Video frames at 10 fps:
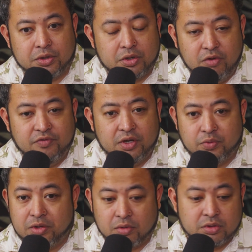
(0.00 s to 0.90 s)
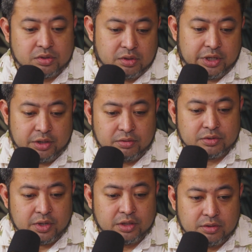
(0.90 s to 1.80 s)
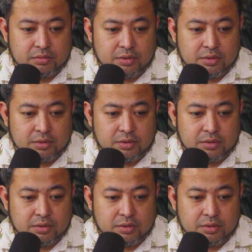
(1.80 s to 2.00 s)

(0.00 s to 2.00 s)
COVID, we were still trying to,